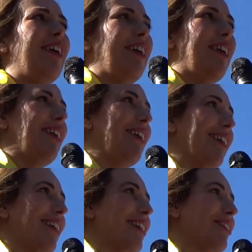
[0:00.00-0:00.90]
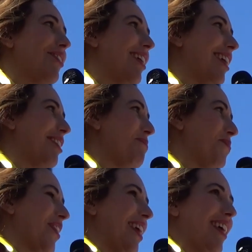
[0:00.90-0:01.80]
ah. uh, yesterday,
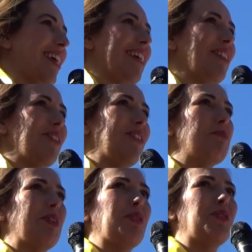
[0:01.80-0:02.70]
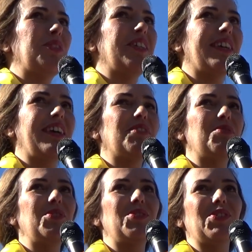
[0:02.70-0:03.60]
and I saw about 30
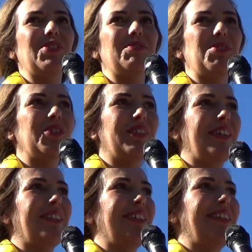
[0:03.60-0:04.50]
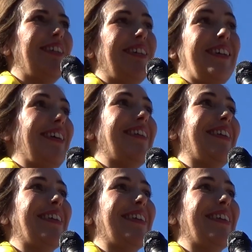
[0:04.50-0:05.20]
kangaroos on the roadside. And